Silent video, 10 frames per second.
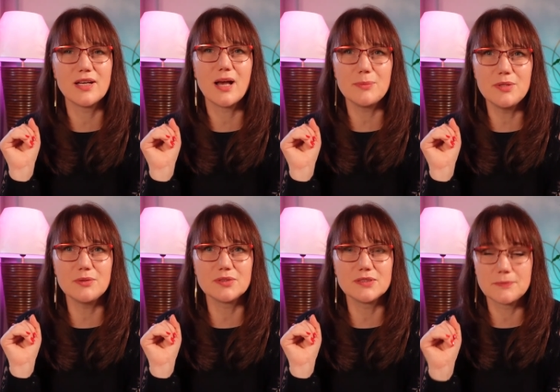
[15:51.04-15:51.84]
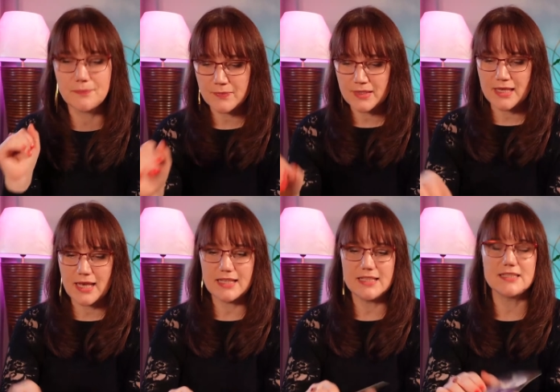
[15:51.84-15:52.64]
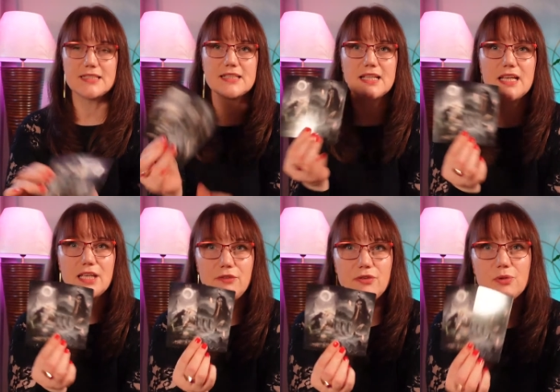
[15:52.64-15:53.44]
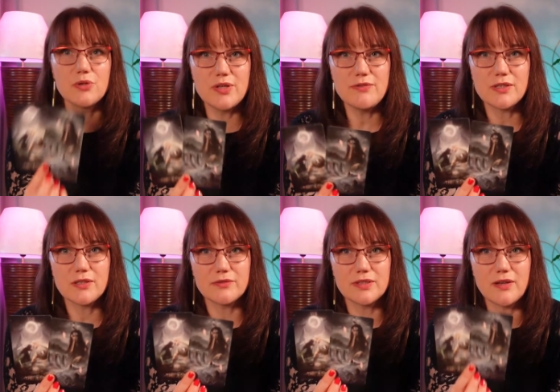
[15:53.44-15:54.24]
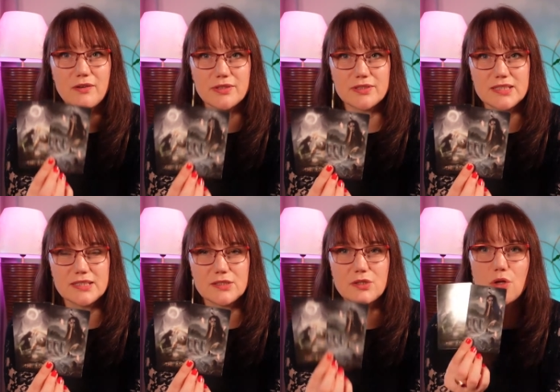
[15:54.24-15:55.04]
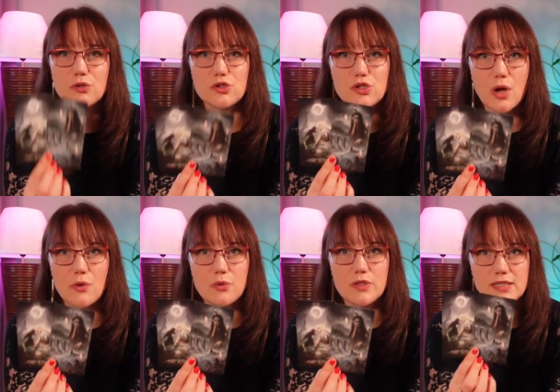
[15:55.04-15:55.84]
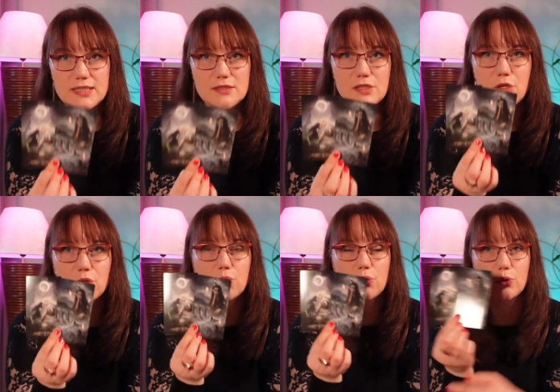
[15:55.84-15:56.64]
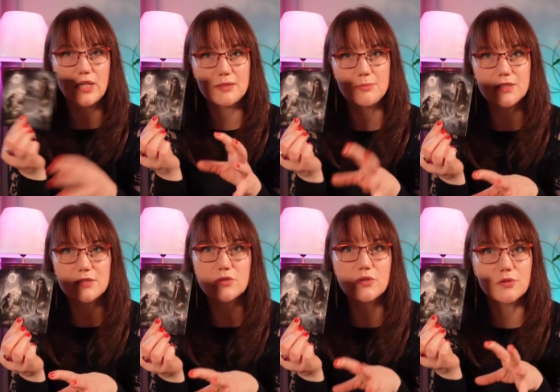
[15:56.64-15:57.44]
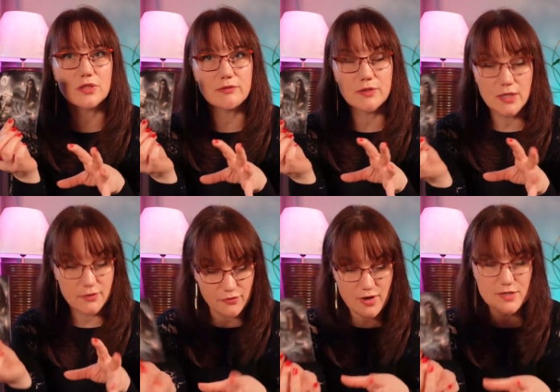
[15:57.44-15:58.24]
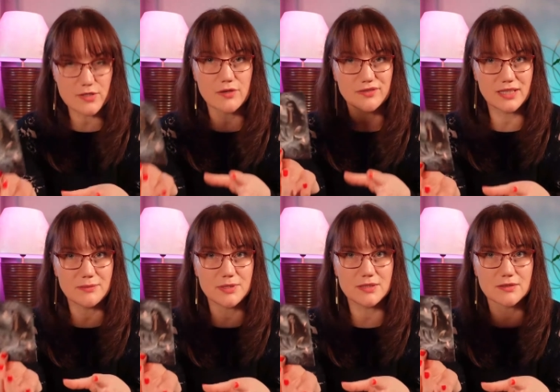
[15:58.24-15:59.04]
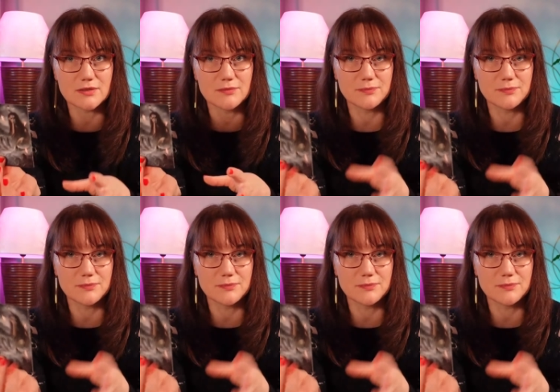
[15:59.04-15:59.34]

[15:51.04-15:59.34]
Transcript: abuse. And this is, if you're grieving over this, don't show this to that person or the friends of that person.